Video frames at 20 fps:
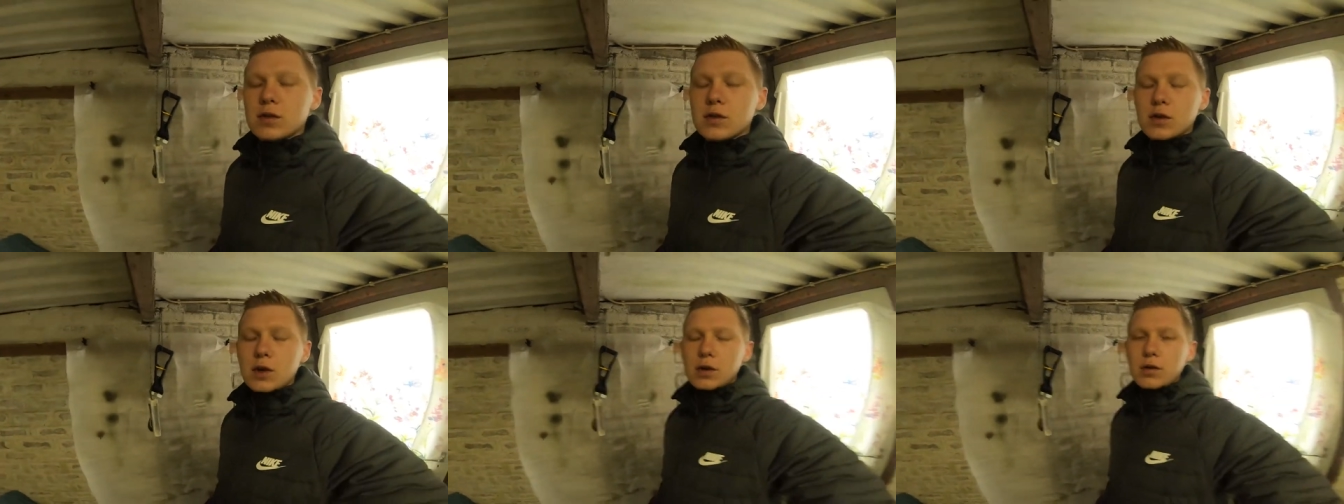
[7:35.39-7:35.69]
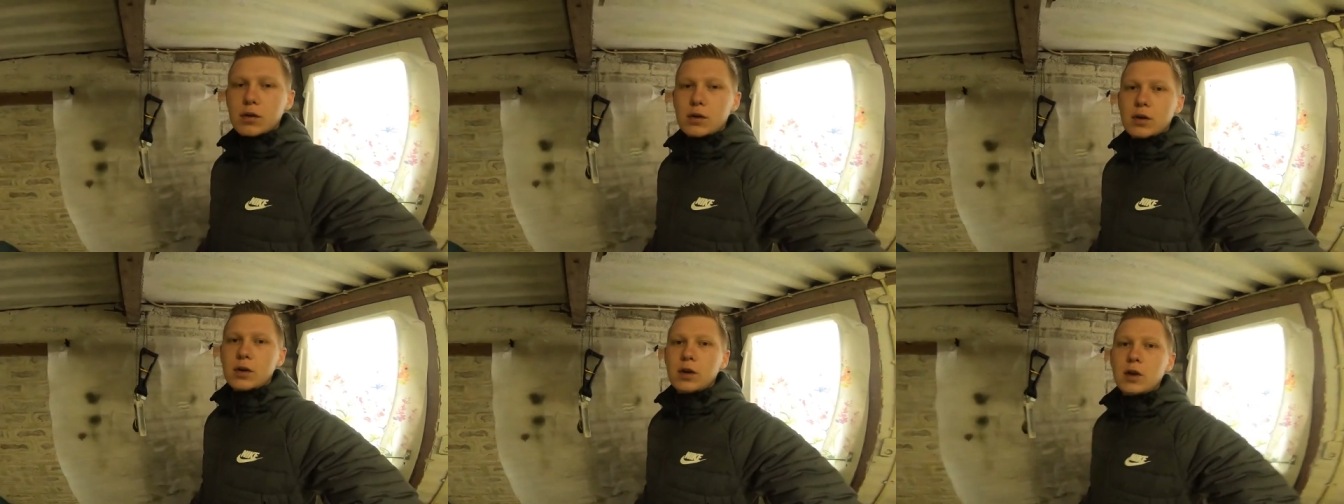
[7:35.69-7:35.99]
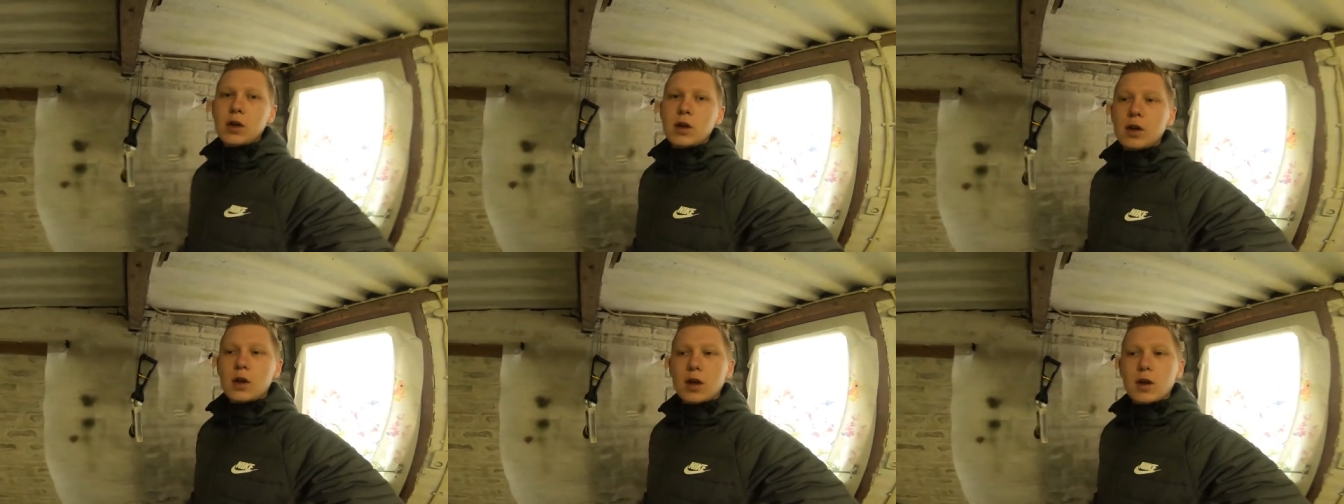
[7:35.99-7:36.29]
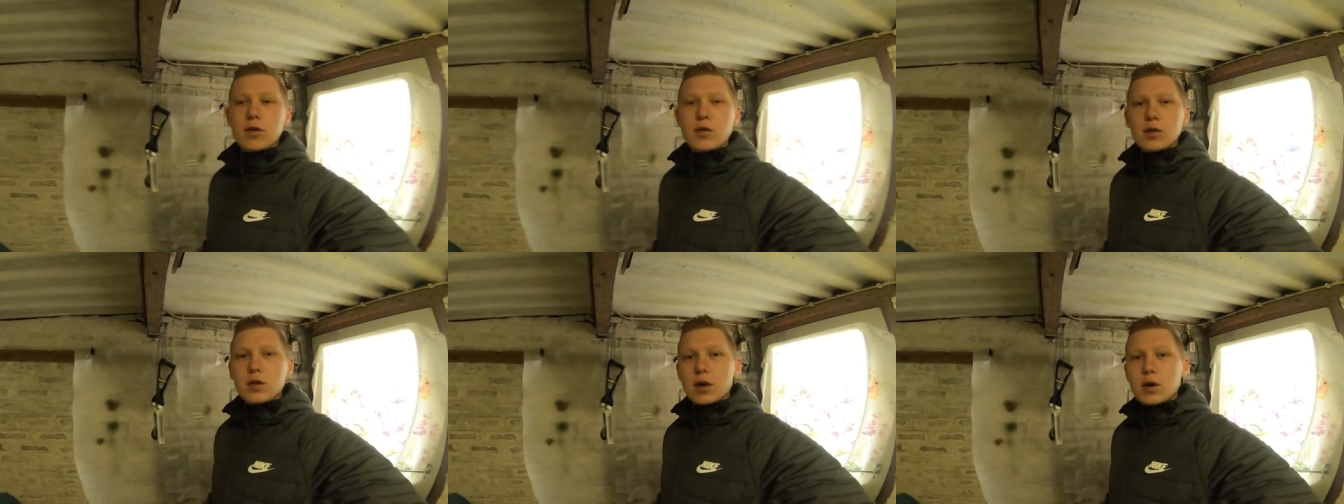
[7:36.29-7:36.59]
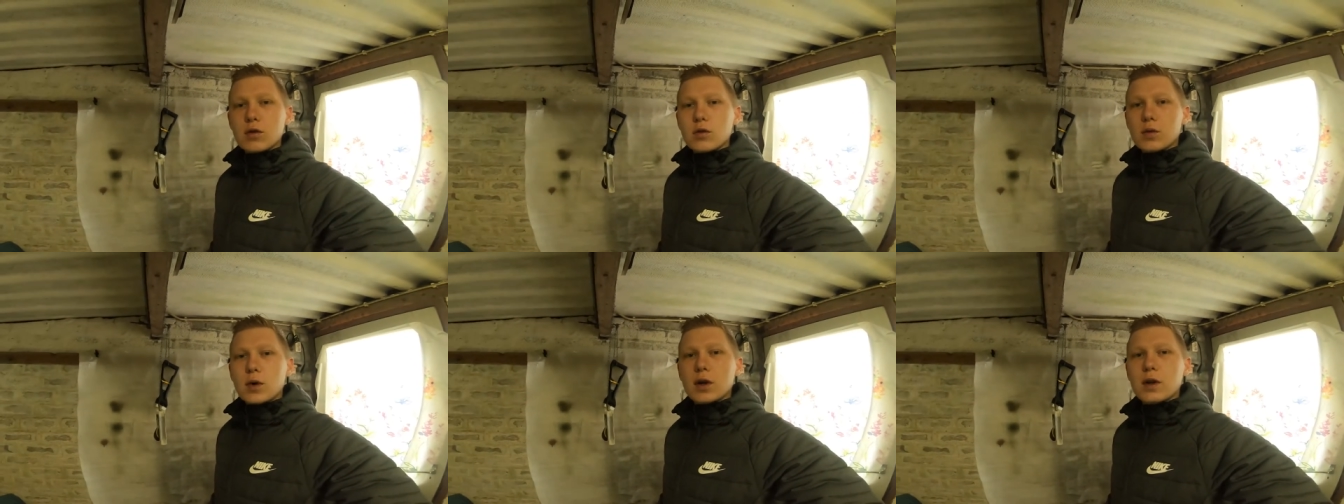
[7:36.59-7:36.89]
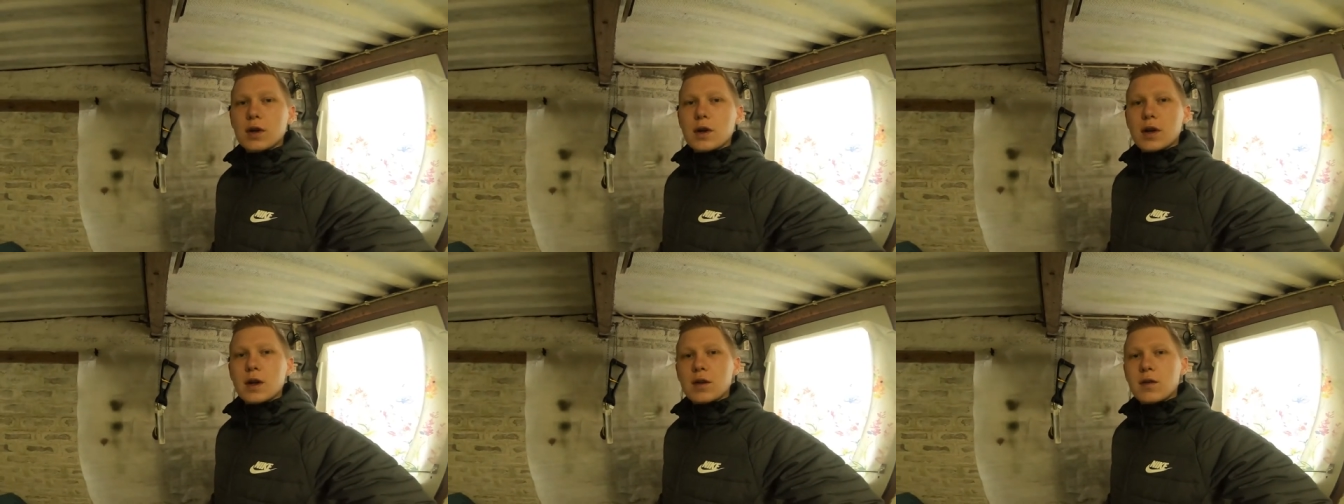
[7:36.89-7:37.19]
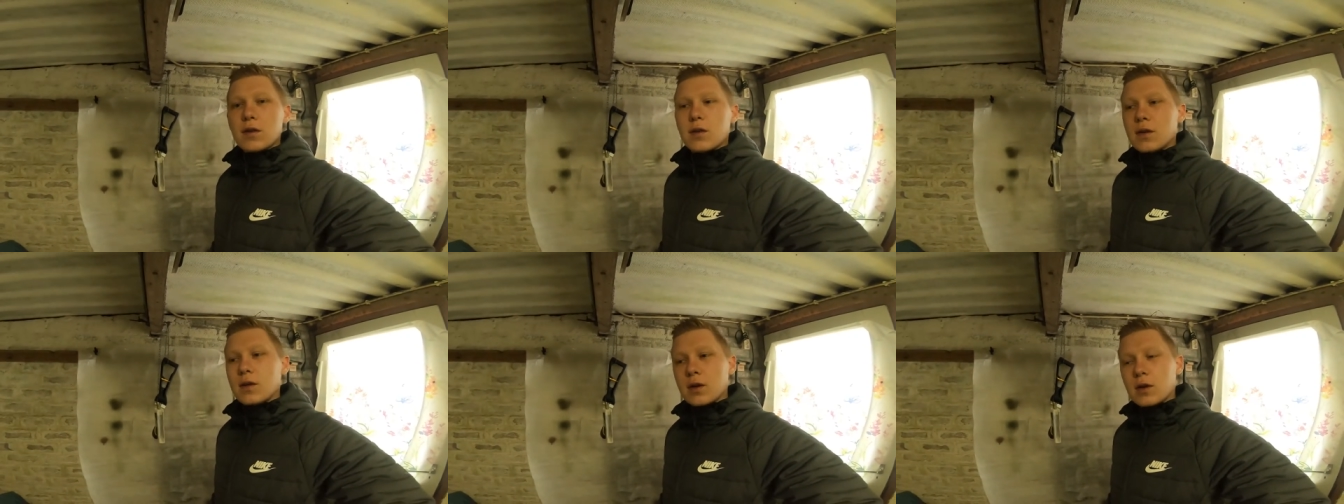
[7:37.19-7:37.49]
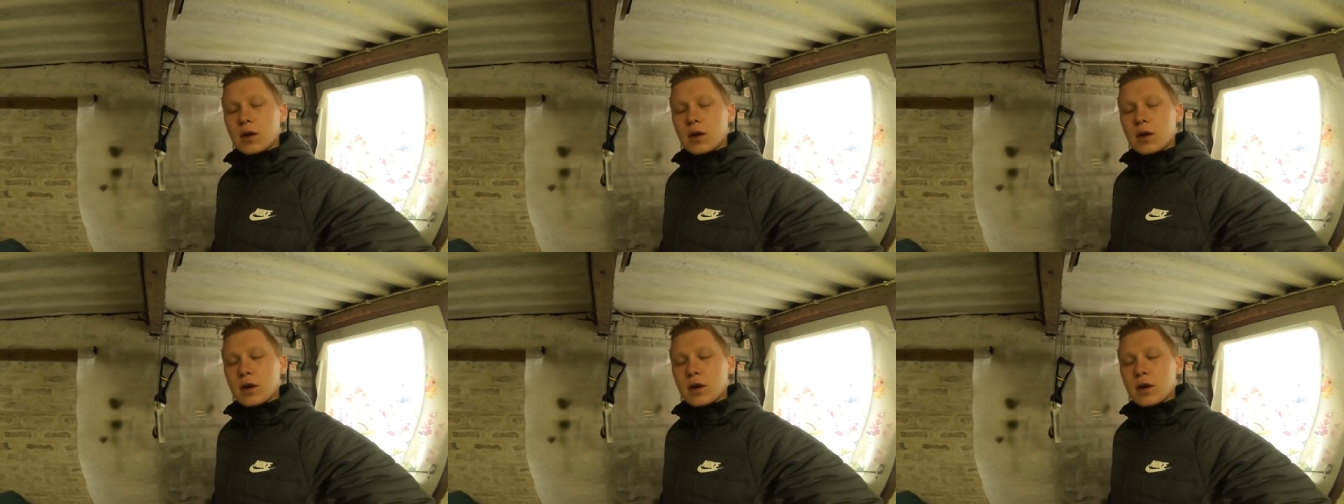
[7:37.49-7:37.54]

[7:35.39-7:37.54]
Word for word: So if you don't want that,